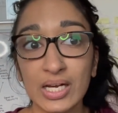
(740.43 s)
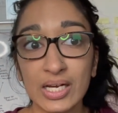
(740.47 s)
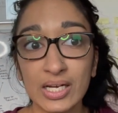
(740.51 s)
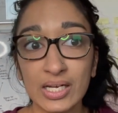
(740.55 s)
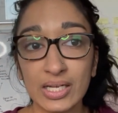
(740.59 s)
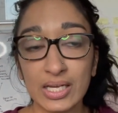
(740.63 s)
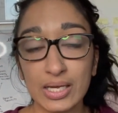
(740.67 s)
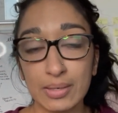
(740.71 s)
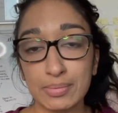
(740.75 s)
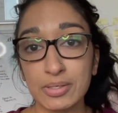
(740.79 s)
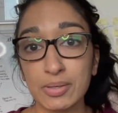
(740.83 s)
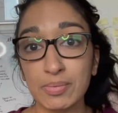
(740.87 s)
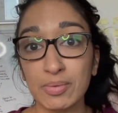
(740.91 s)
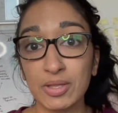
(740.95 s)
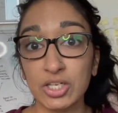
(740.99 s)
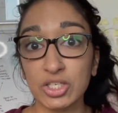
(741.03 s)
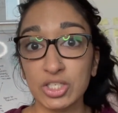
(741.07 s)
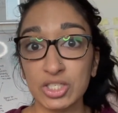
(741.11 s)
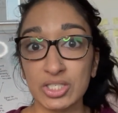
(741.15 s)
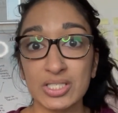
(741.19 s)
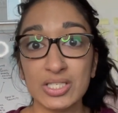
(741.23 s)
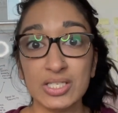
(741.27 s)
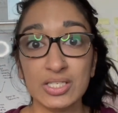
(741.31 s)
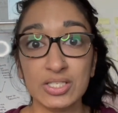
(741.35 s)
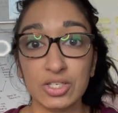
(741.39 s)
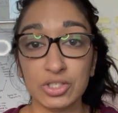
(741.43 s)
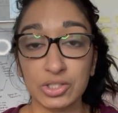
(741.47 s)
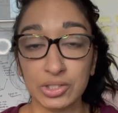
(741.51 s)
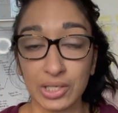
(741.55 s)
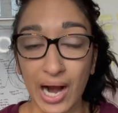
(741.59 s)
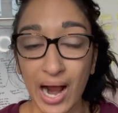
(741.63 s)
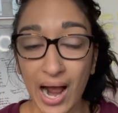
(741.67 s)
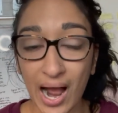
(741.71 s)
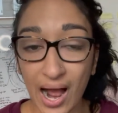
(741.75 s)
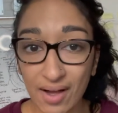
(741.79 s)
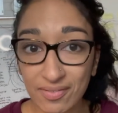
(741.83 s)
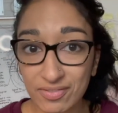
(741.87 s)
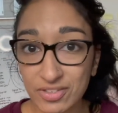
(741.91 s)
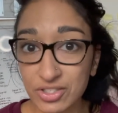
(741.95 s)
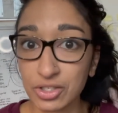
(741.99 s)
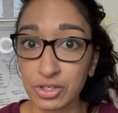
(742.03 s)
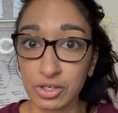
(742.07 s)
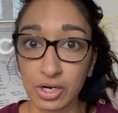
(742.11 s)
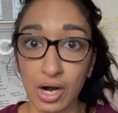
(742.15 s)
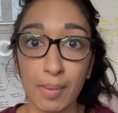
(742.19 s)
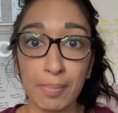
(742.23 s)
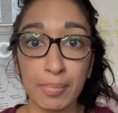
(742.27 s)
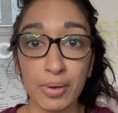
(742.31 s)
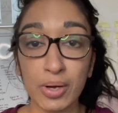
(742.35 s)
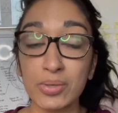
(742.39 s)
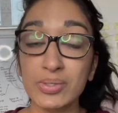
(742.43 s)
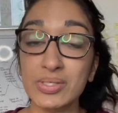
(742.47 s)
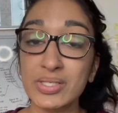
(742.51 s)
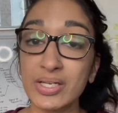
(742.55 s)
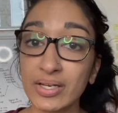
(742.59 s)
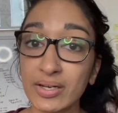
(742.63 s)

keep something just as a draft and you're not posting